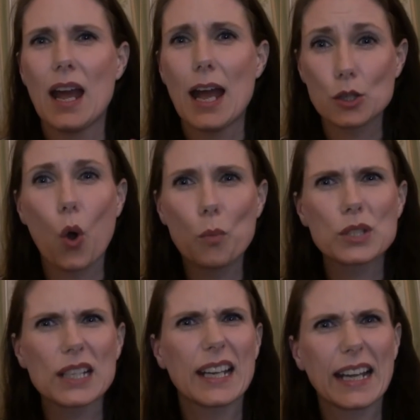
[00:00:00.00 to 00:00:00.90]
it's
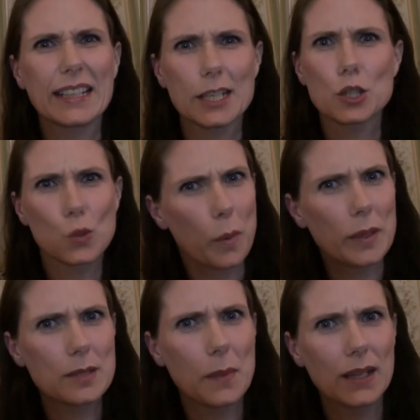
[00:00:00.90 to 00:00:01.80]
almost like a kind of
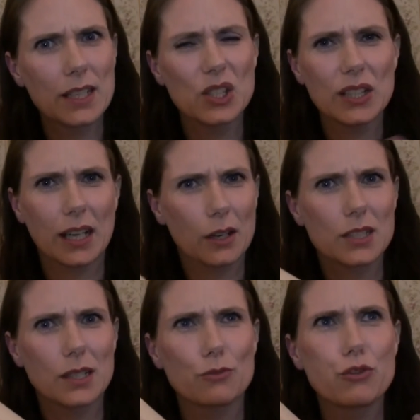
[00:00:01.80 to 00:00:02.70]
soapy smell actually like a
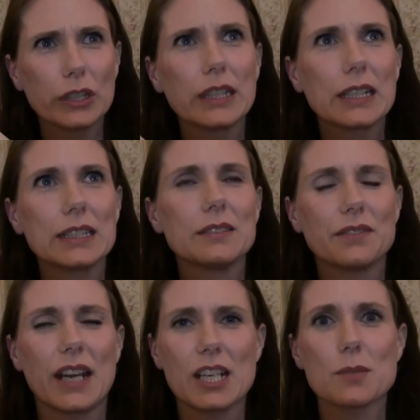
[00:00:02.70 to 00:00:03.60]
really clean
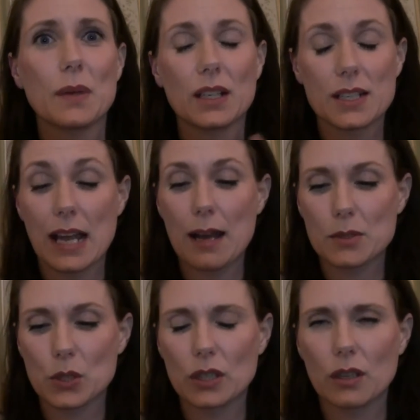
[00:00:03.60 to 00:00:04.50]
fresh smell and it's
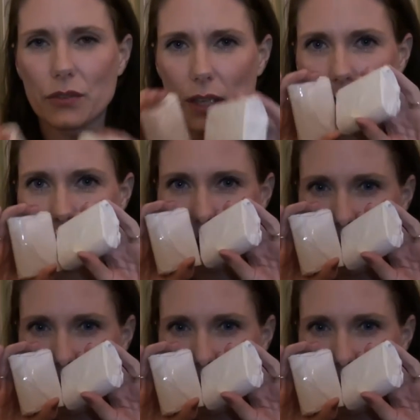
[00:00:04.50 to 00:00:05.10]
absolutely lovely and